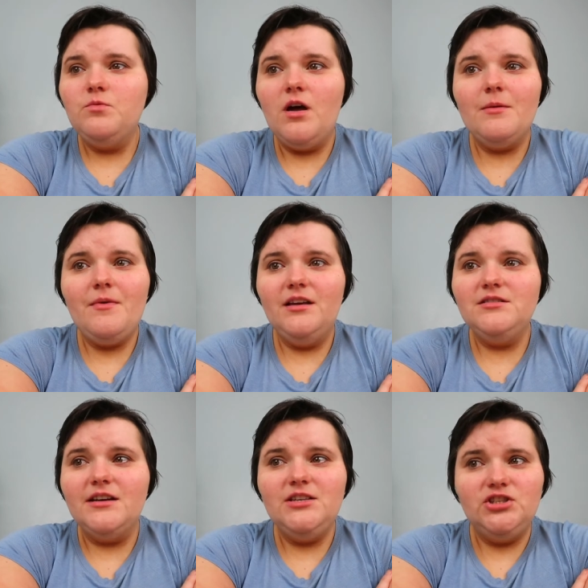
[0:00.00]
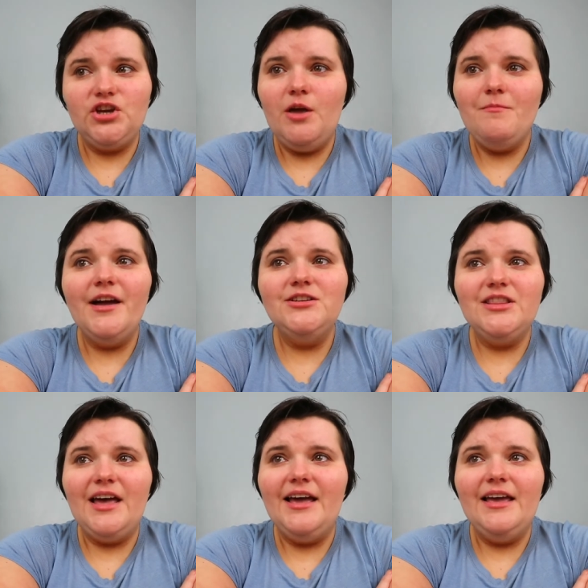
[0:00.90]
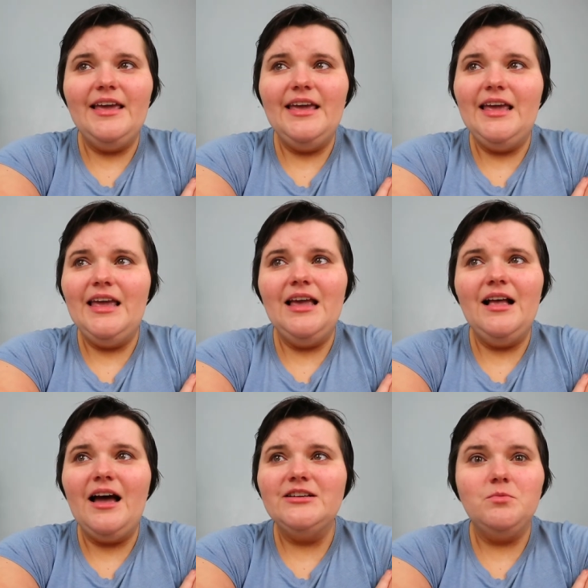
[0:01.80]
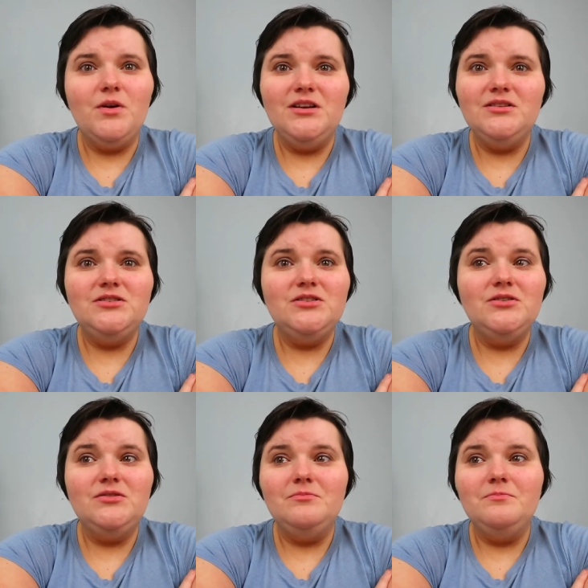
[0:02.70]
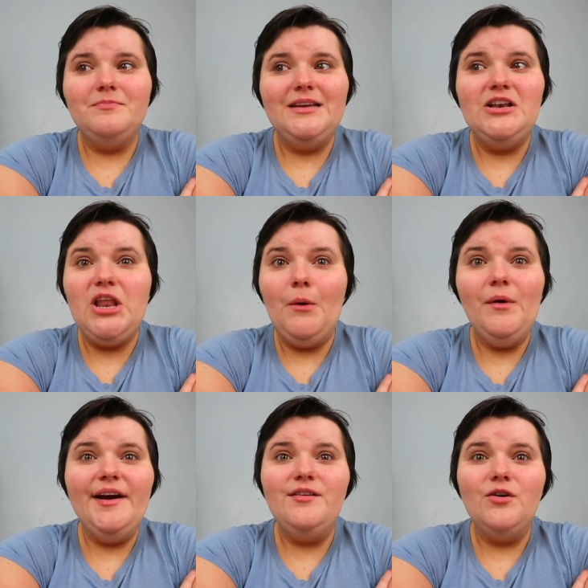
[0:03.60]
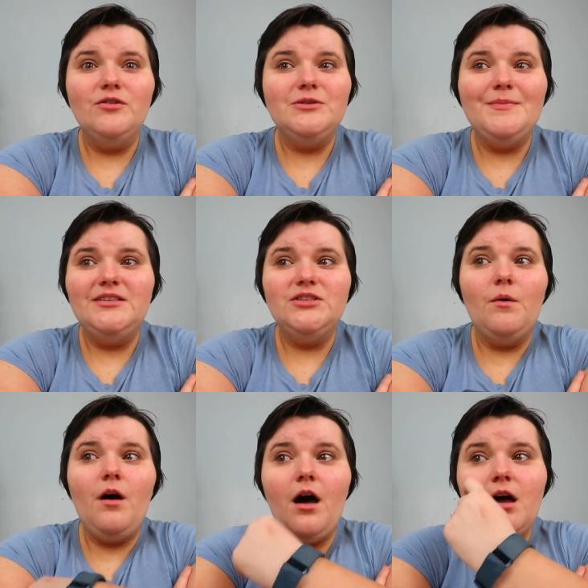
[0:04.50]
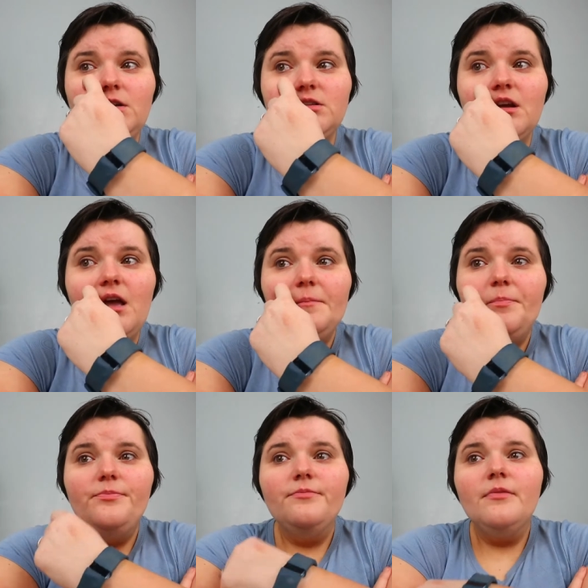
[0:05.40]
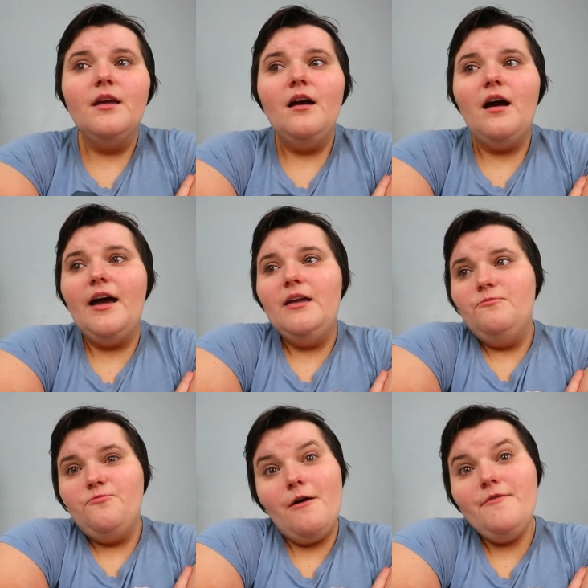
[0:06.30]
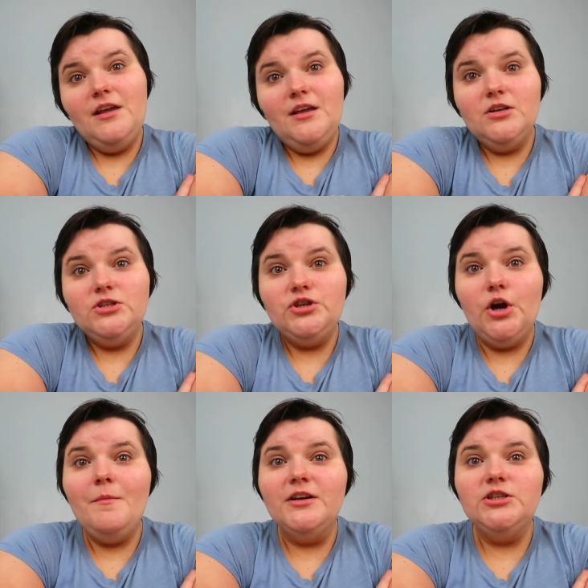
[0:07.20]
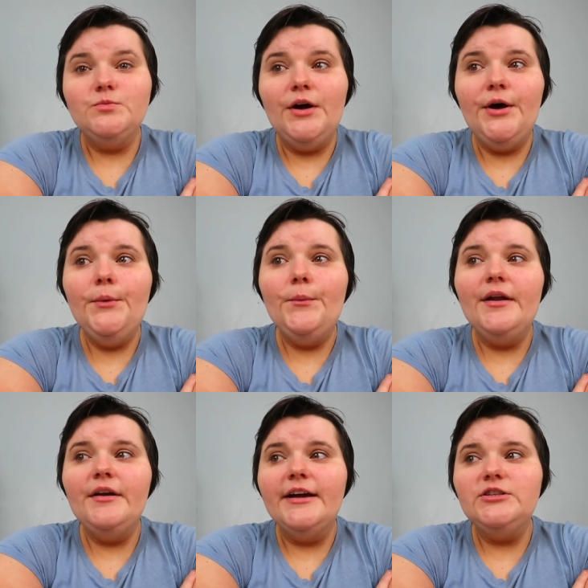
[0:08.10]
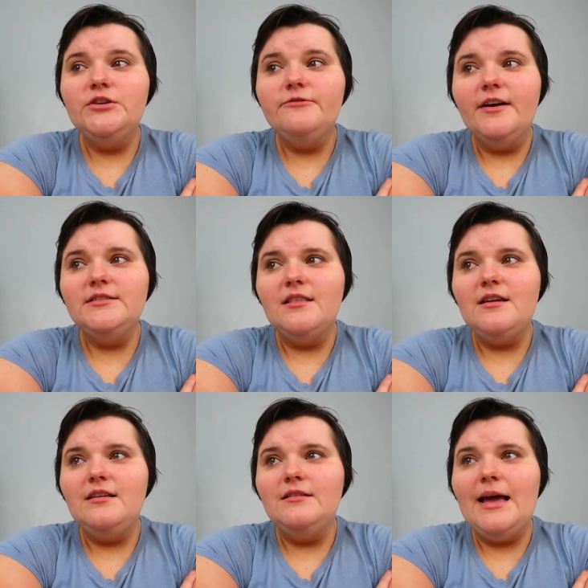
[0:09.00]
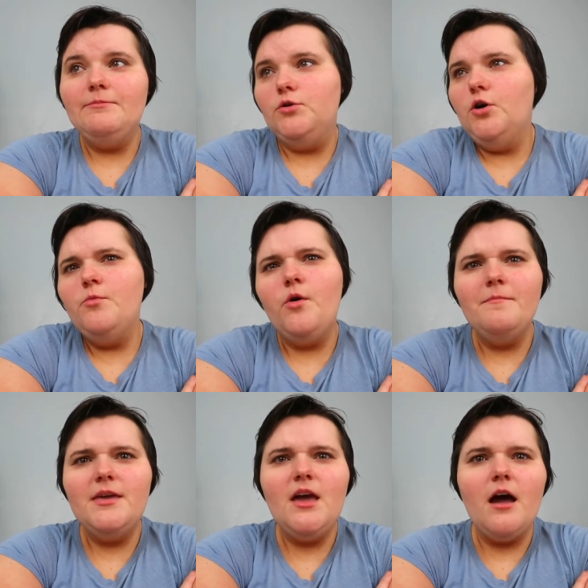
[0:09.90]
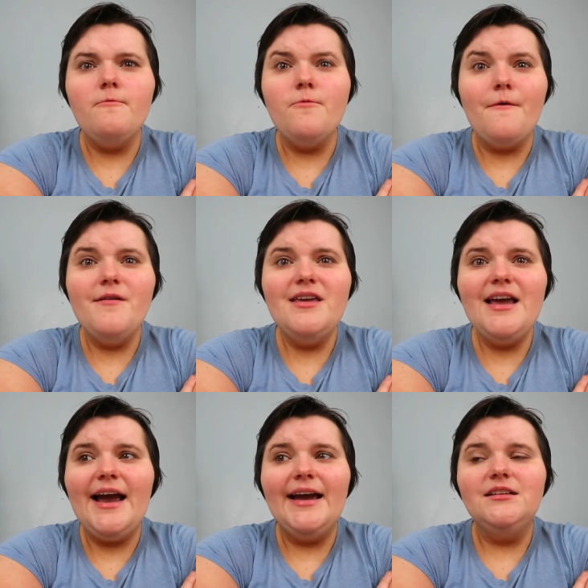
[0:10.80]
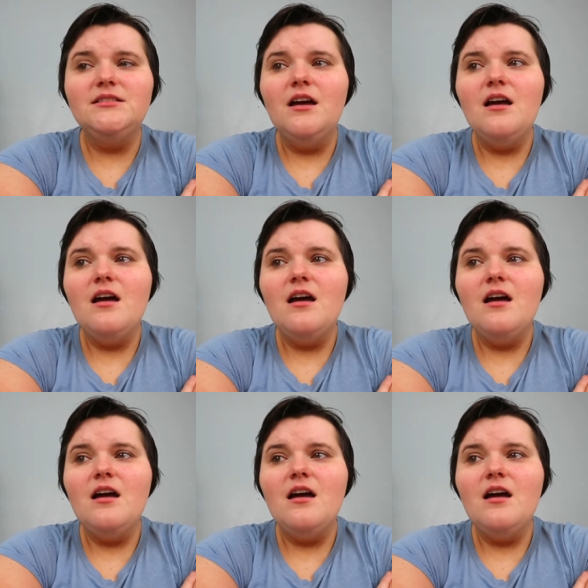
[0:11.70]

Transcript: just work on my anxiety so much that I just want it to be lower and not to be so harsh. I worry so much as well when I do find something abnormal on me. I worry and